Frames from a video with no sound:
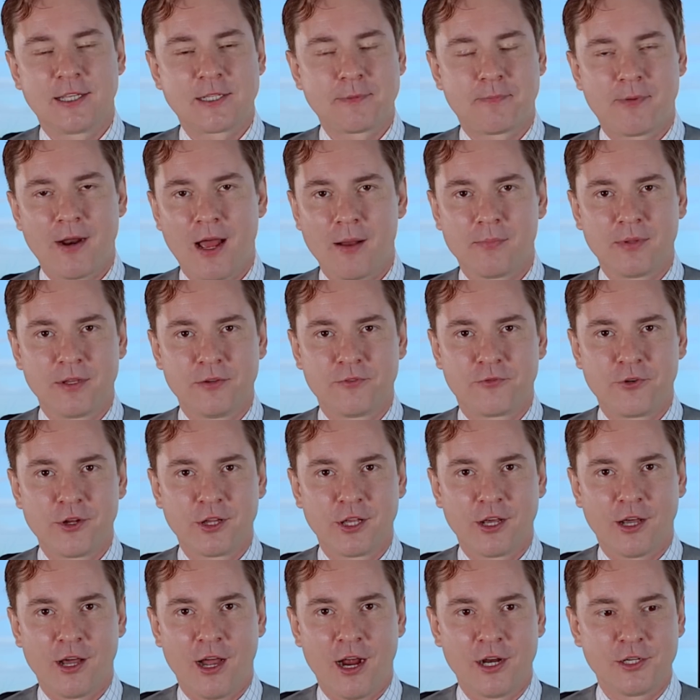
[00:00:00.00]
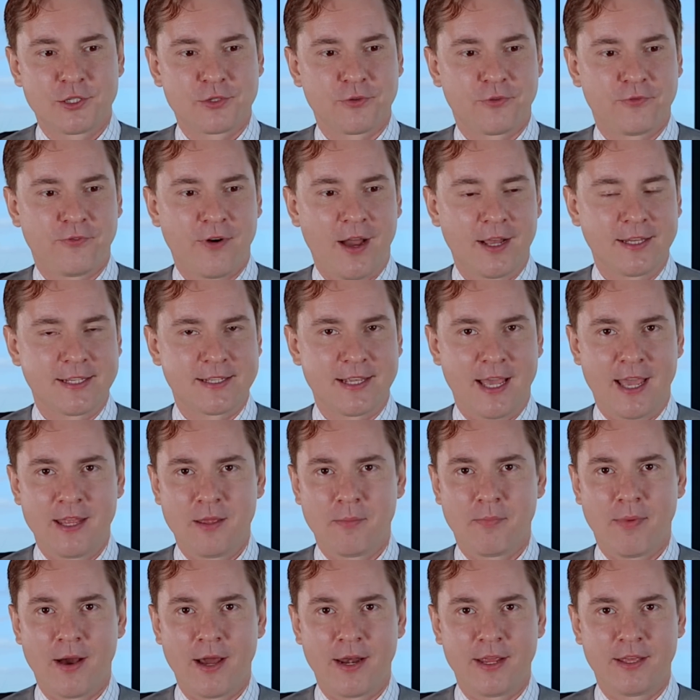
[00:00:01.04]
It's probably really hard to find
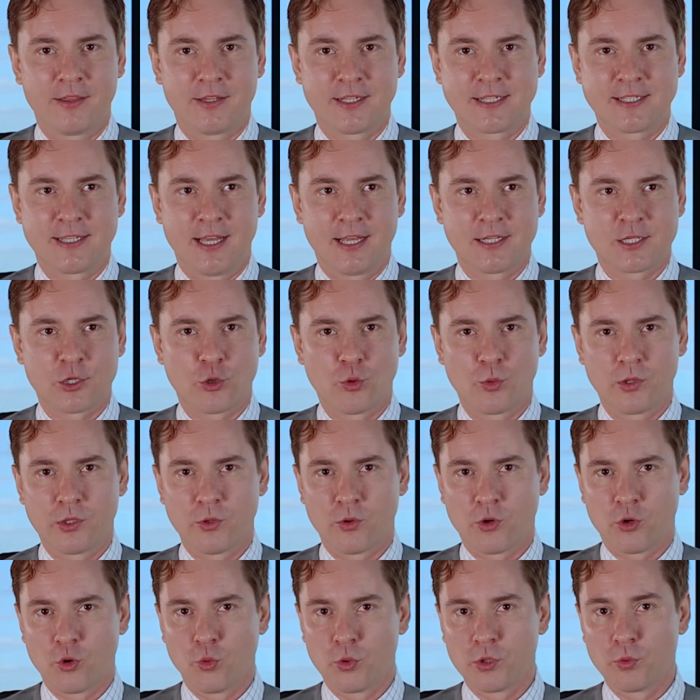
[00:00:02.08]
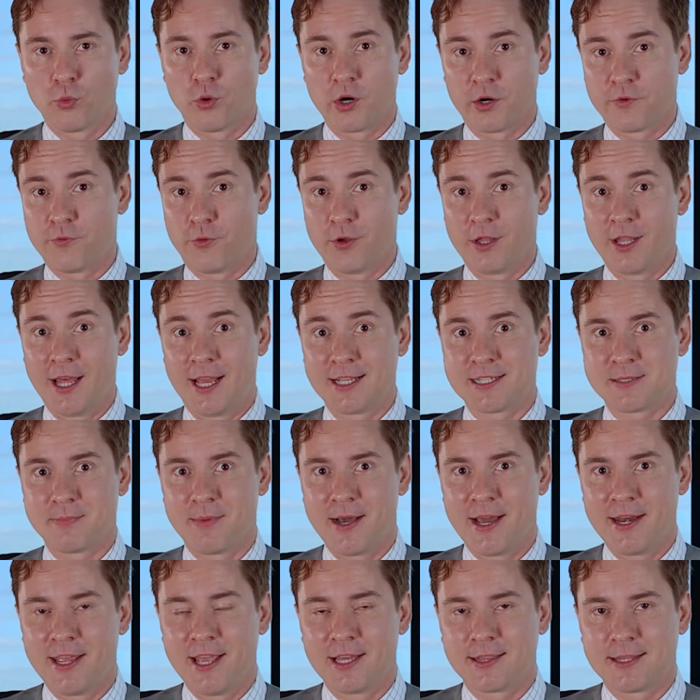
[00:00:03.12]
anybody in the States who would work for less
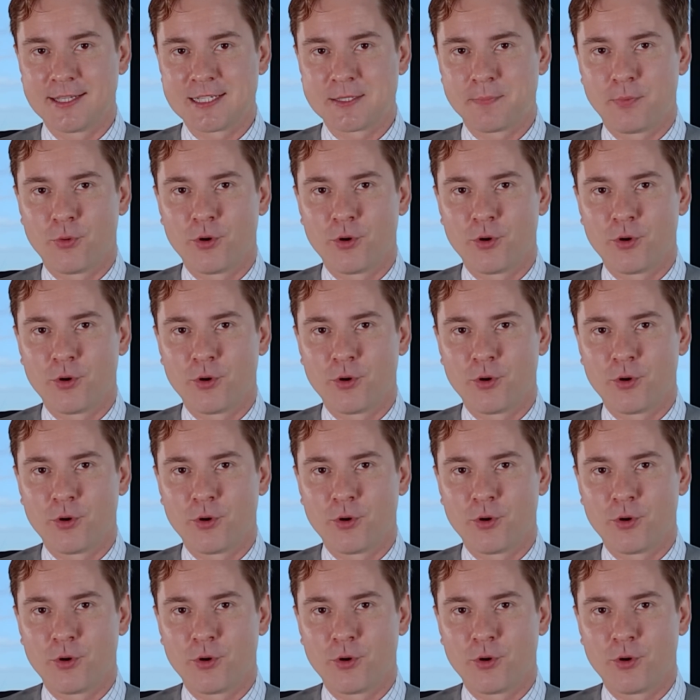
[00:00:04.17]
money at this